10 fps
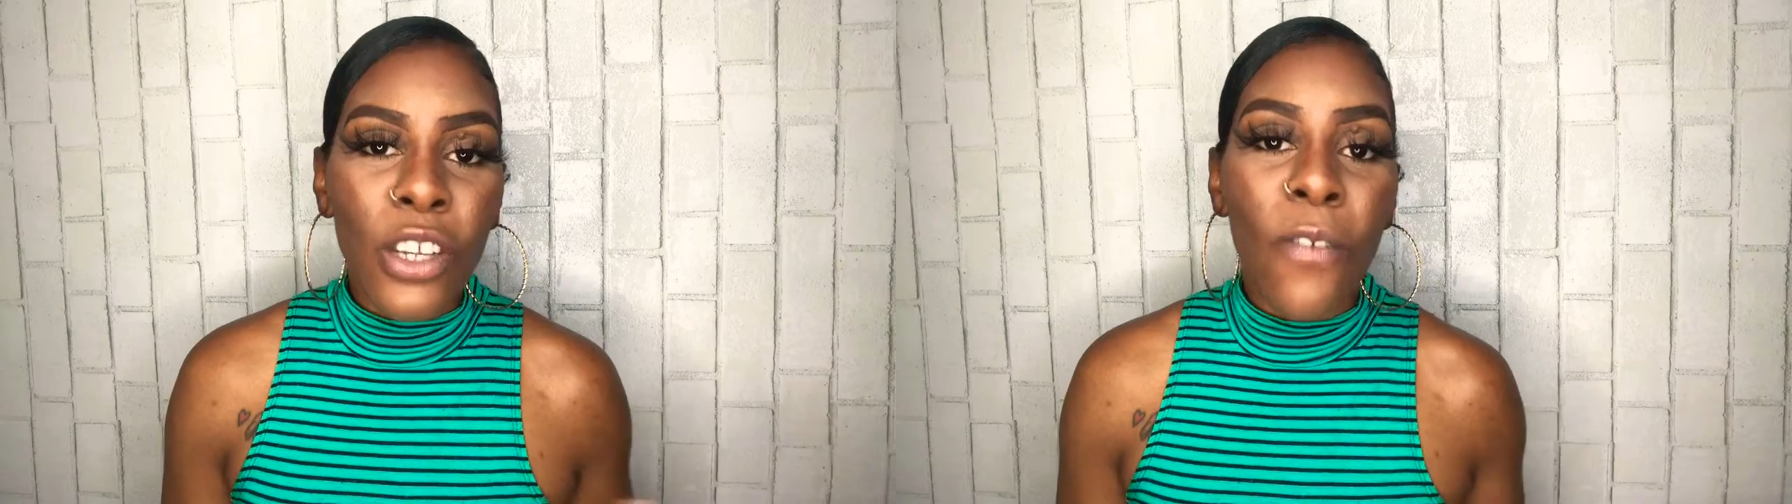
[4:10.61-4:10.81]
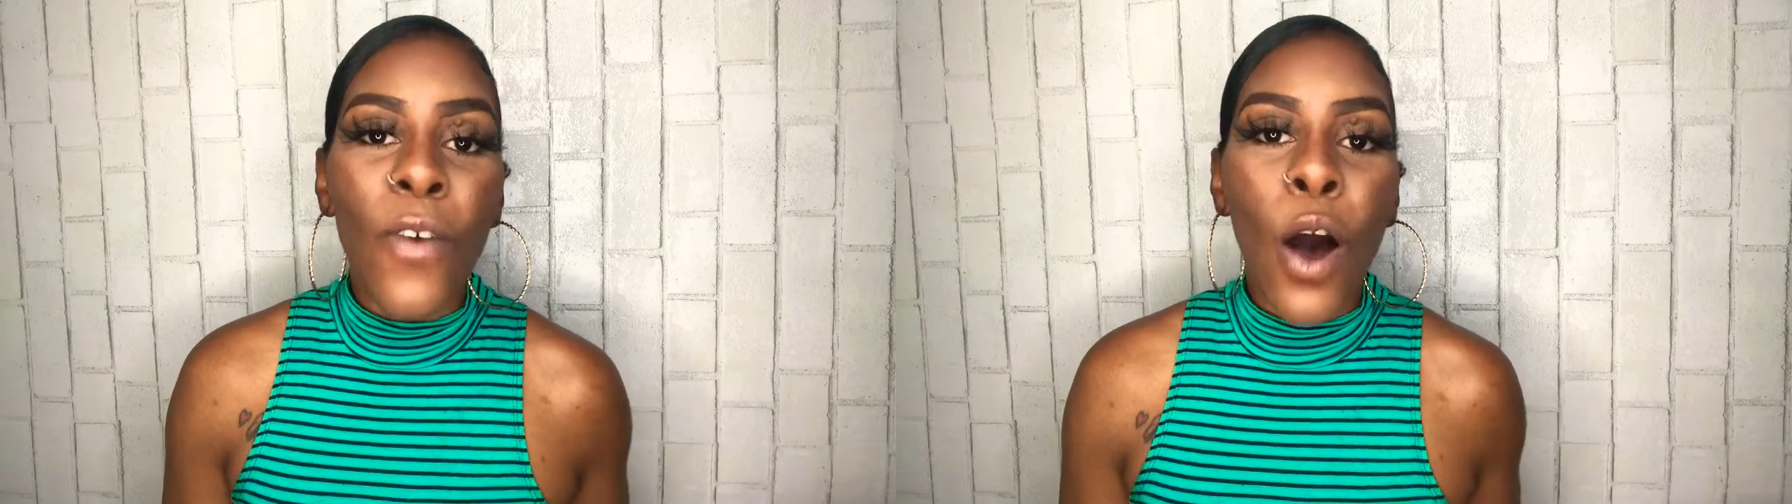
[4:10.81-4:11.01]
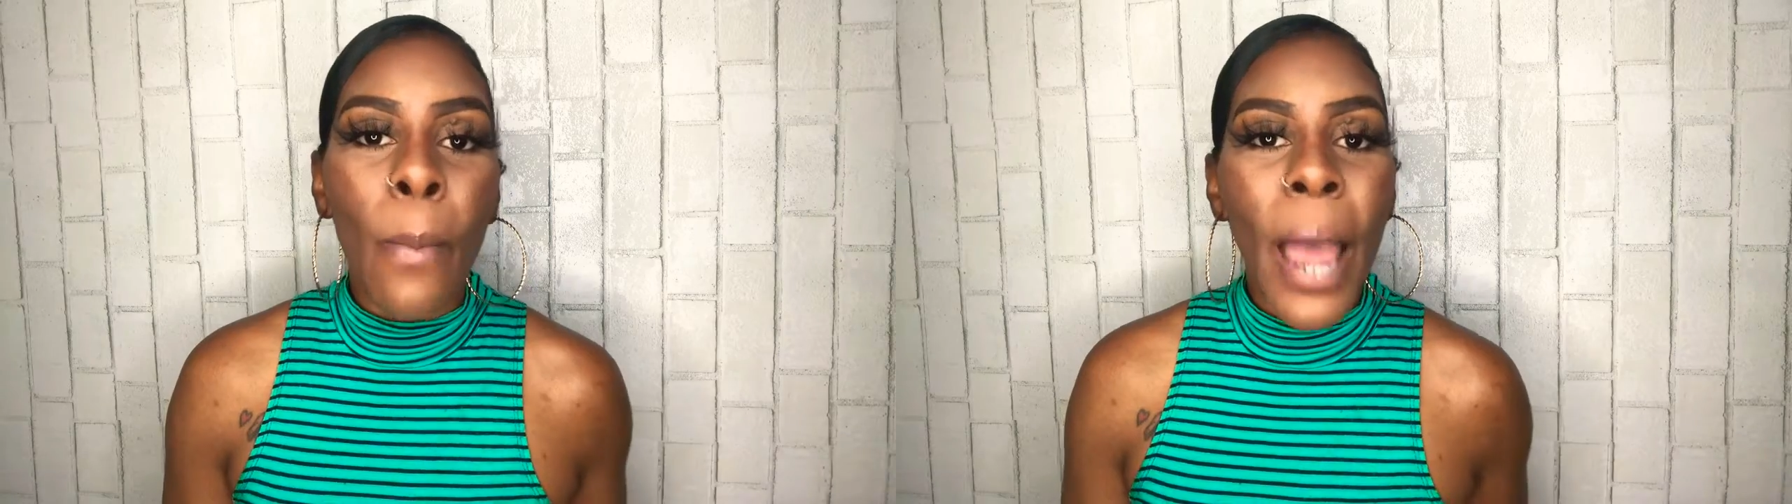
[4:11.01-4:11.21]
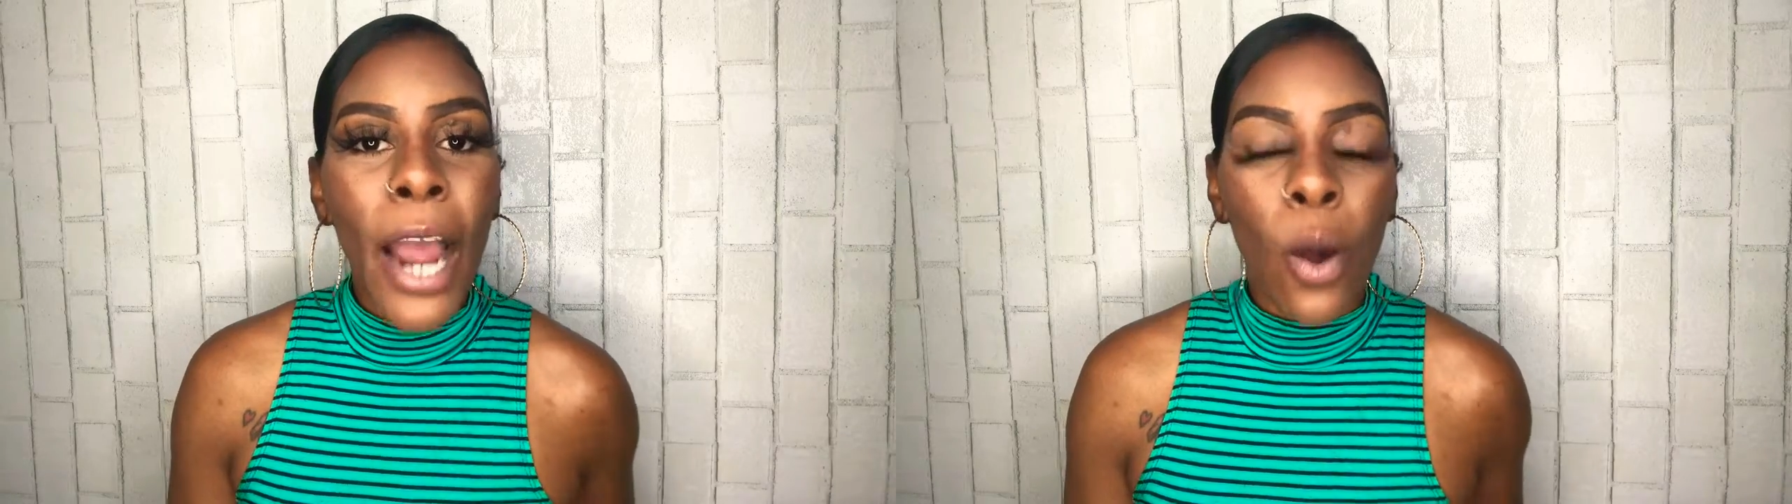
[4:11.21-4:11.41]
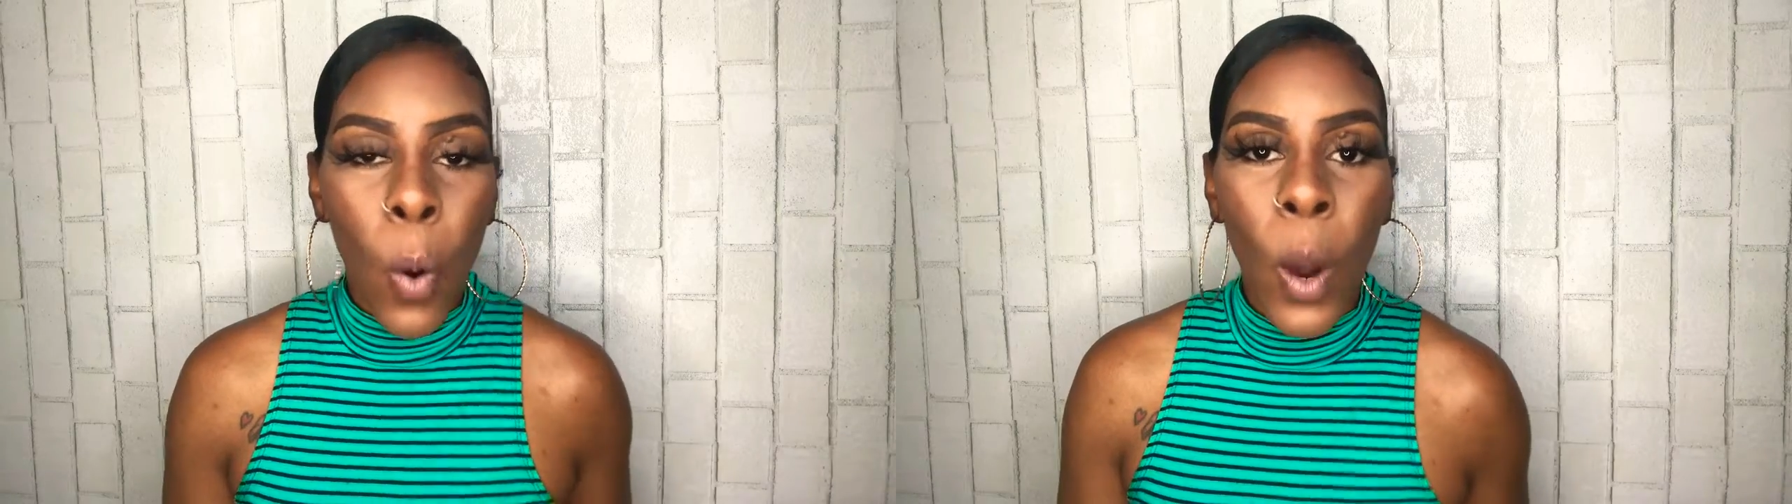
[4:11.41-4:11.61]
to fall
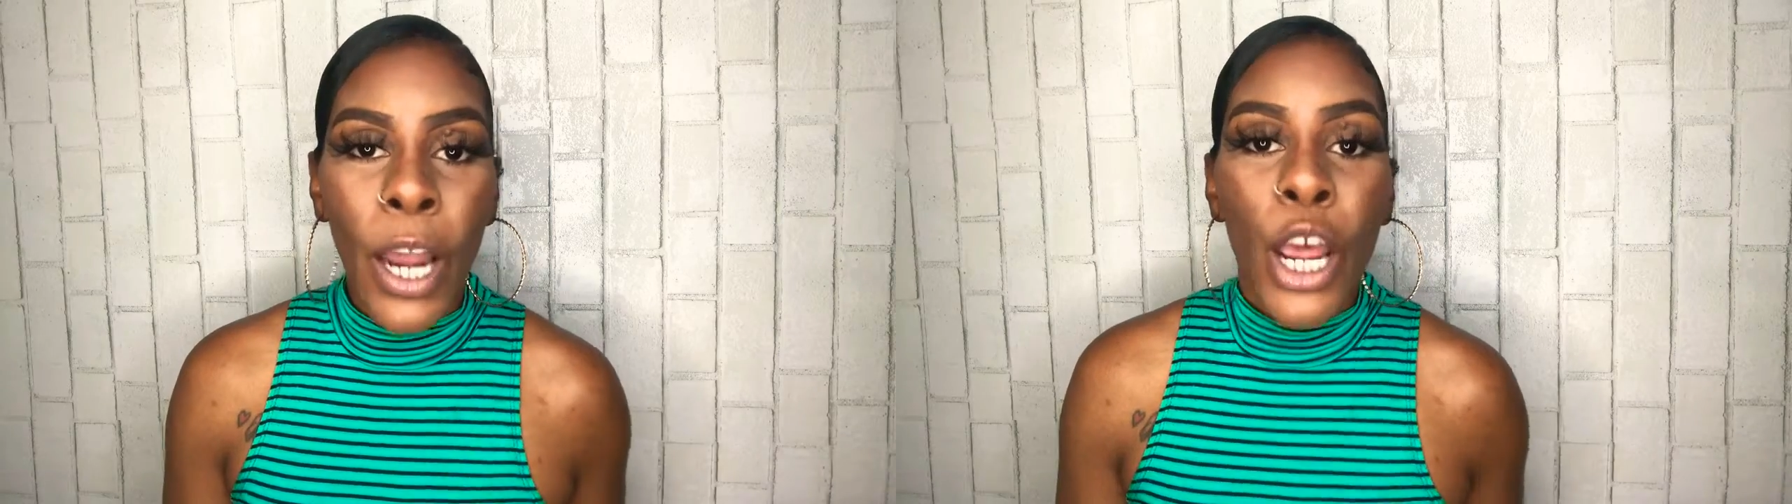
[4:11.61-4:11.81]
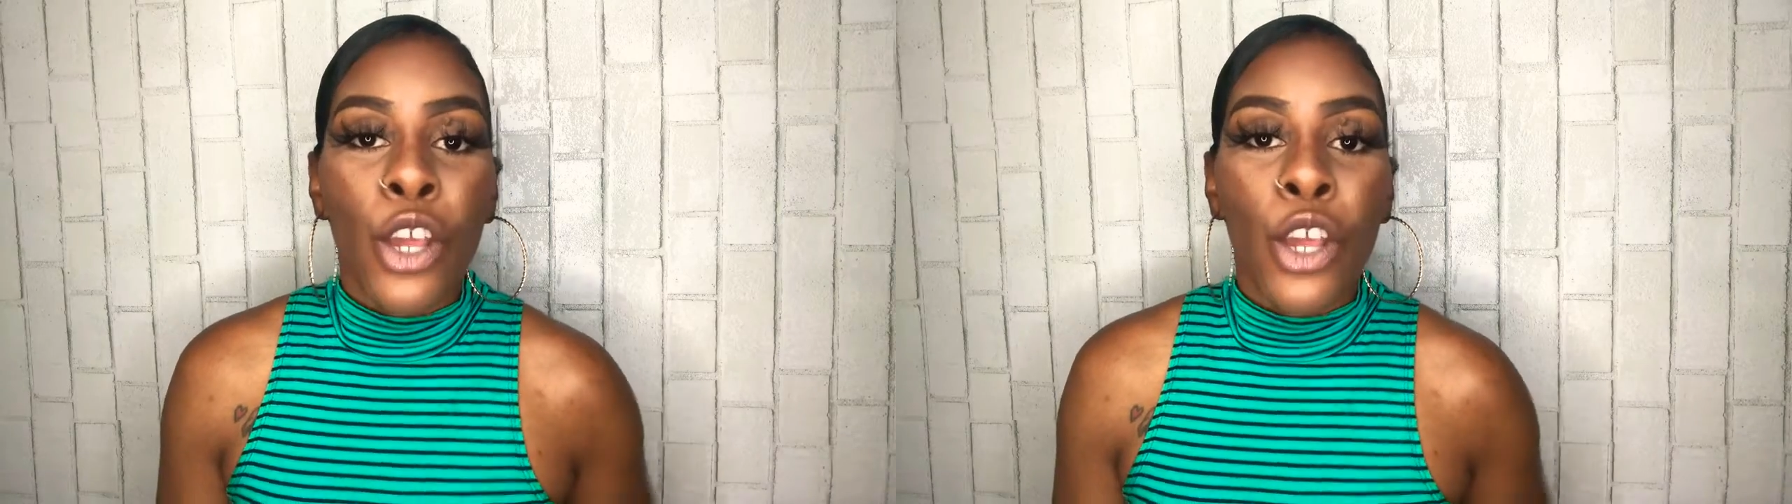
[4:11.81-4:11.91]
back on.